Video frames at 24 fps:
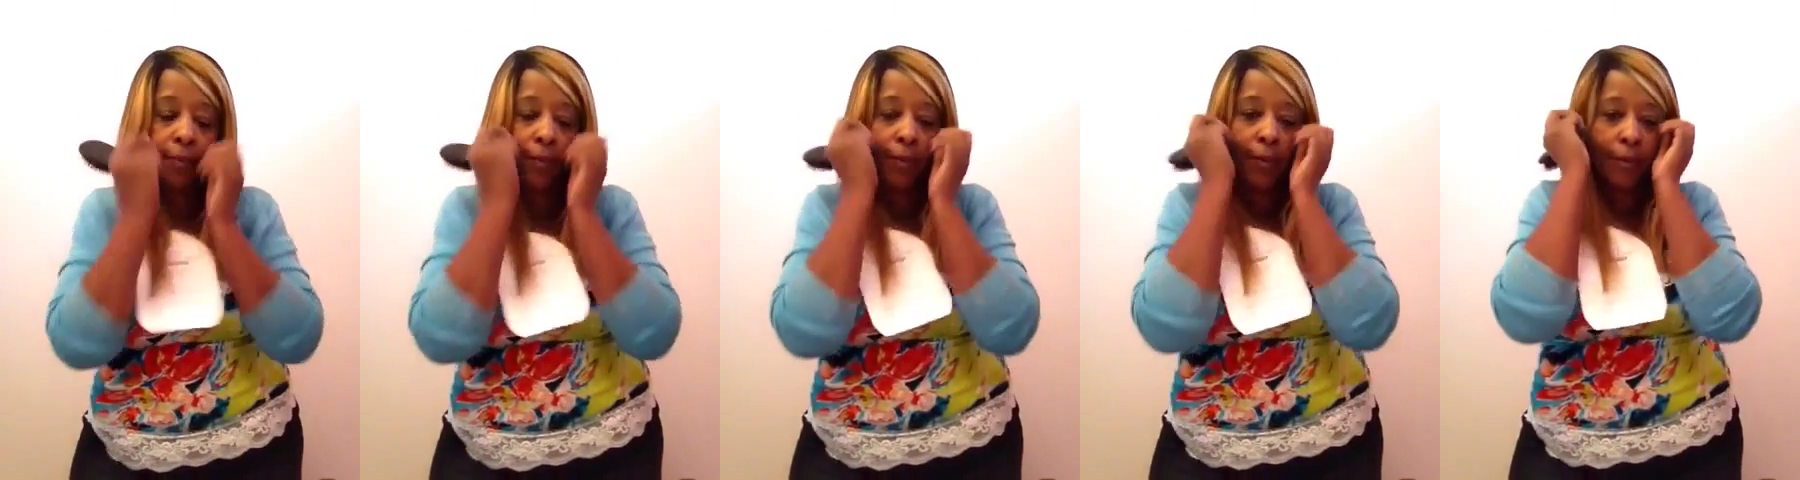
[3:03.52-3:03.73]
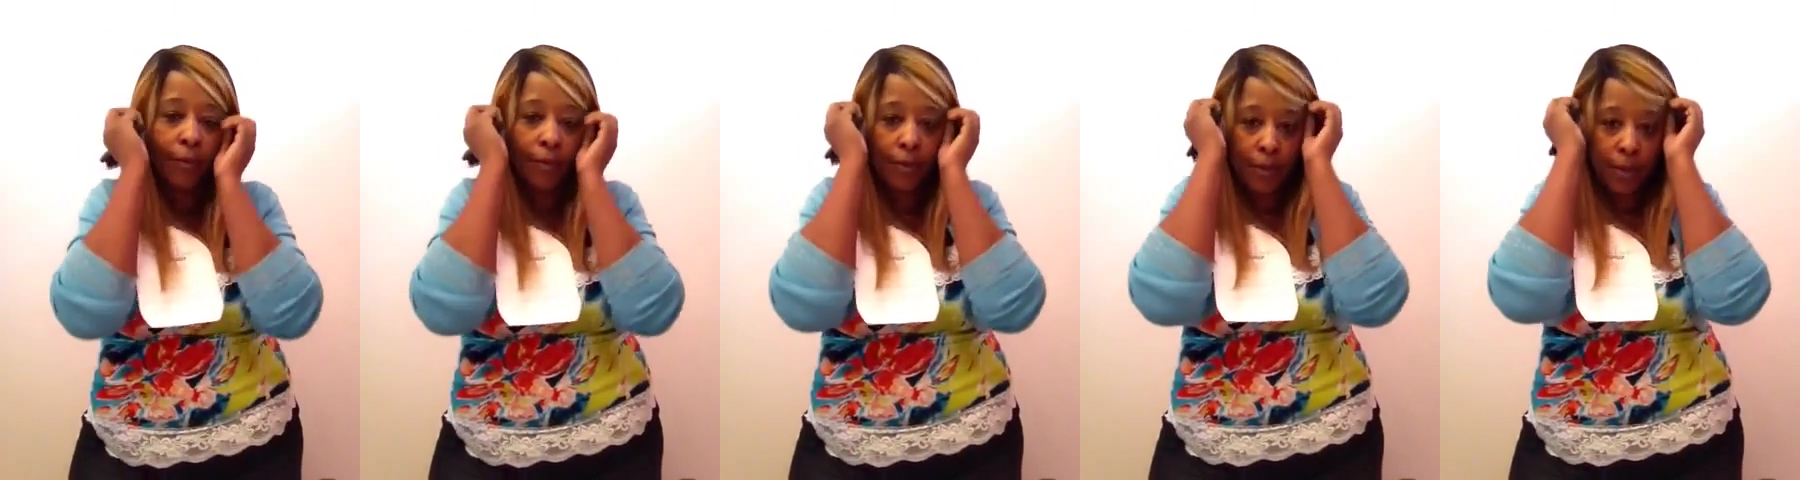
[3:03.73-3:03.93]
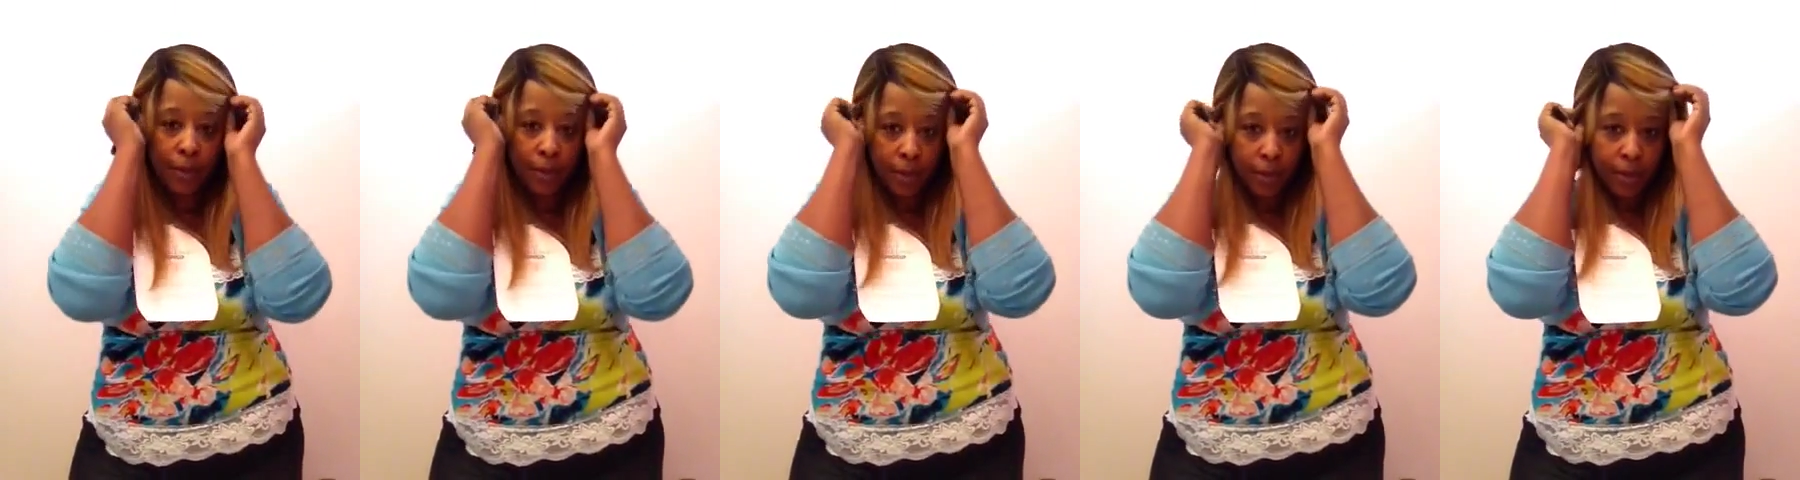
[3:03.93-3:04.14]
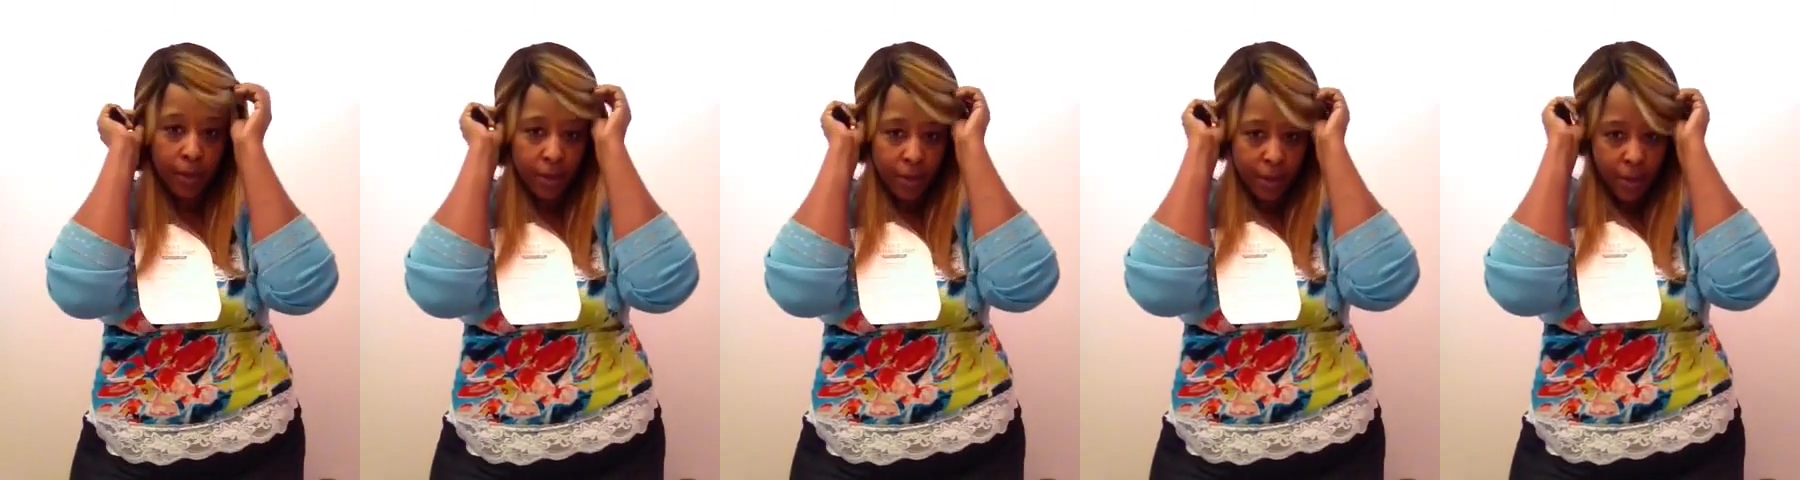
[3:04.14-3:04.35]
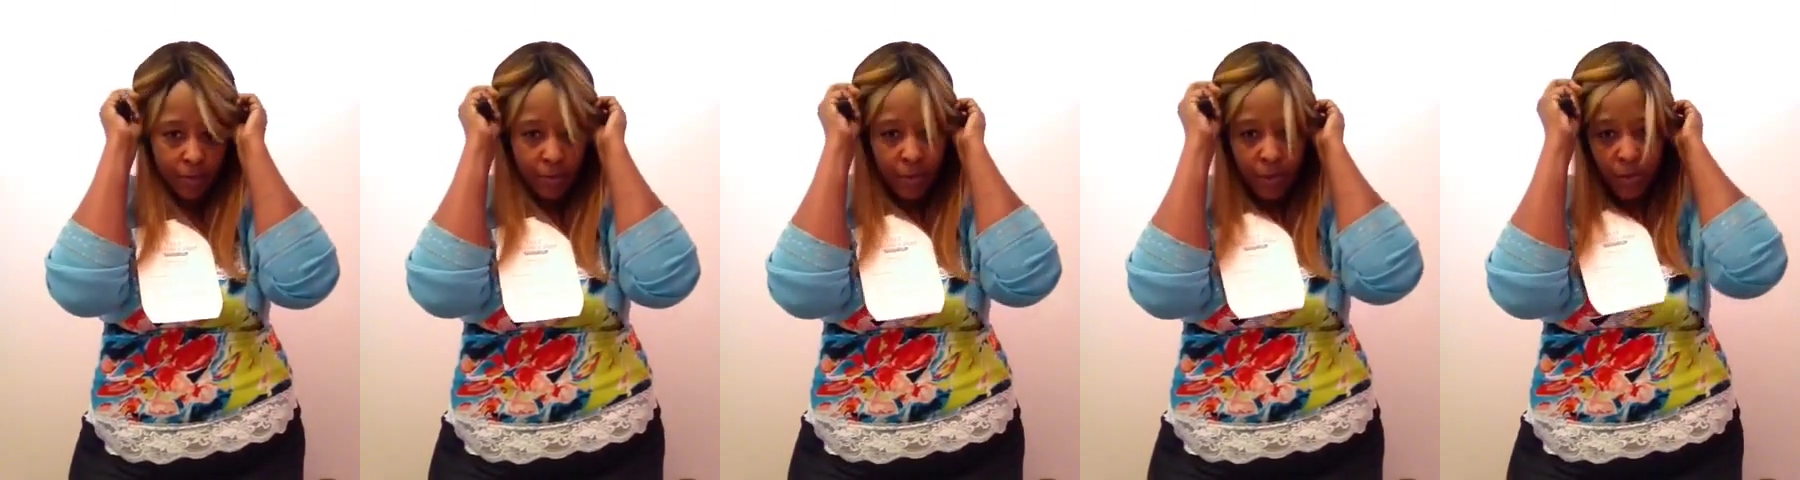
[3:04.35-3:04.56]
Okay,
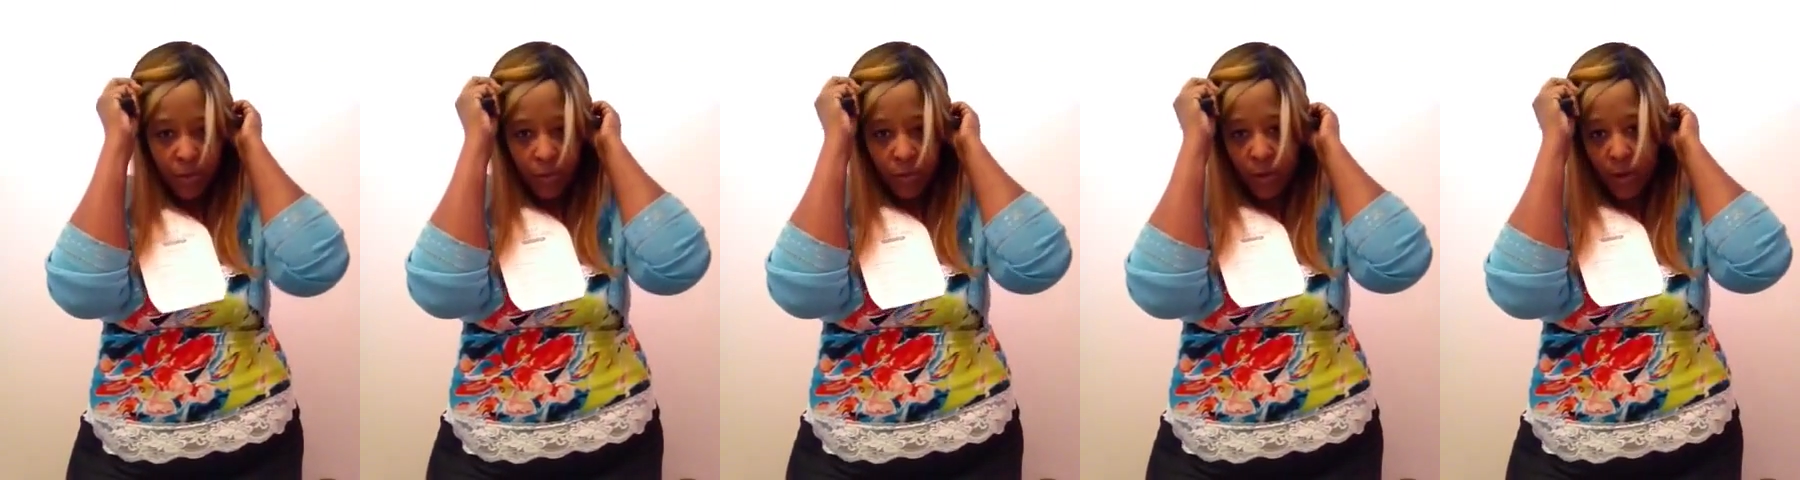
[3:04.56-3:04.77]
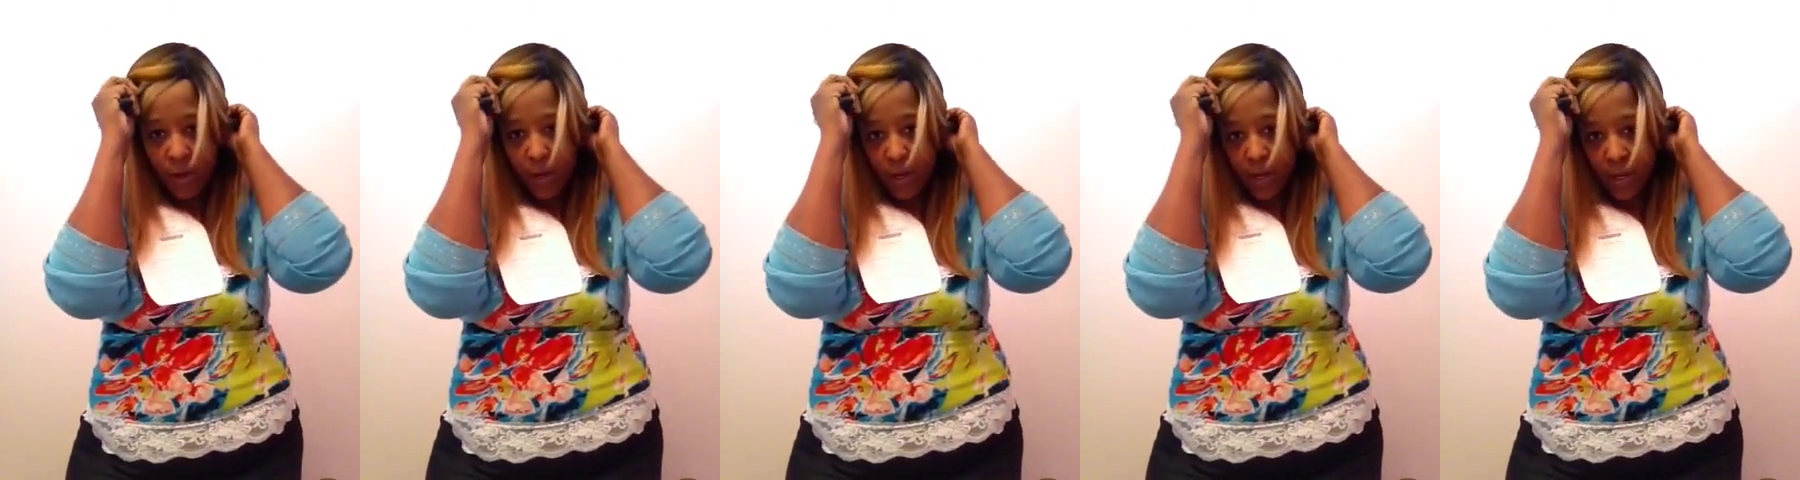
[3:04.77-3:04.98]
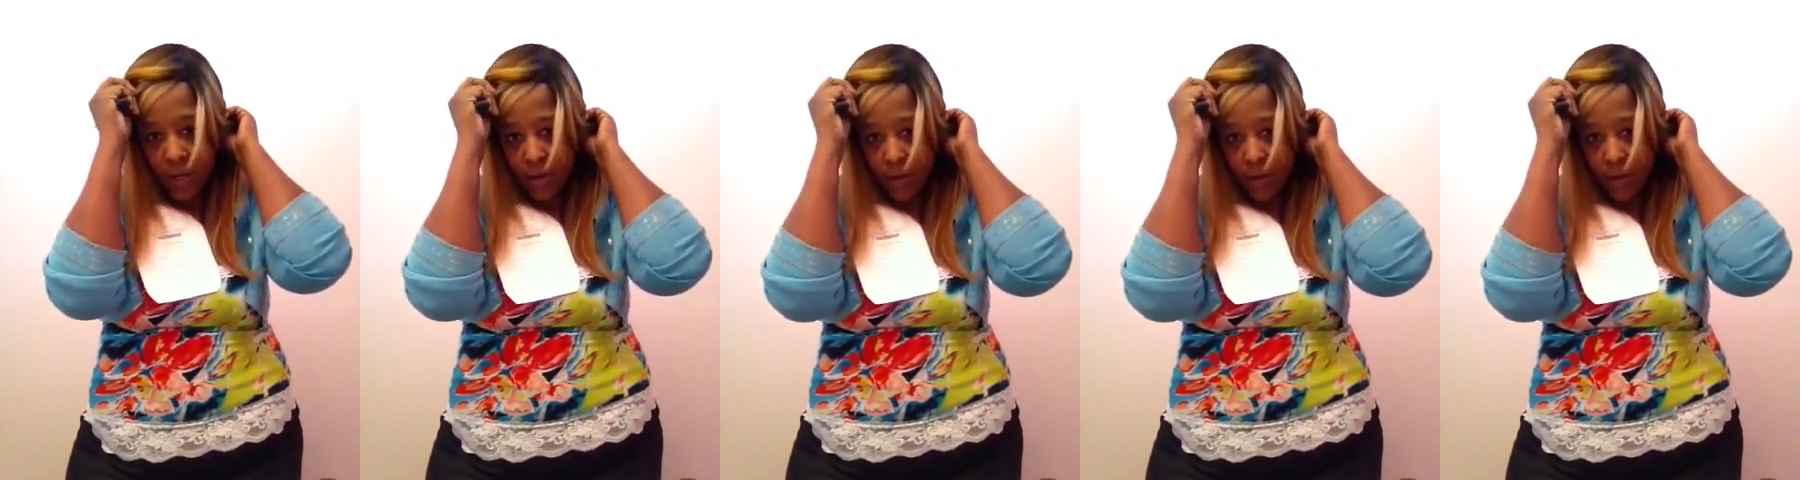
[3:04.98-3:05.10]
let me try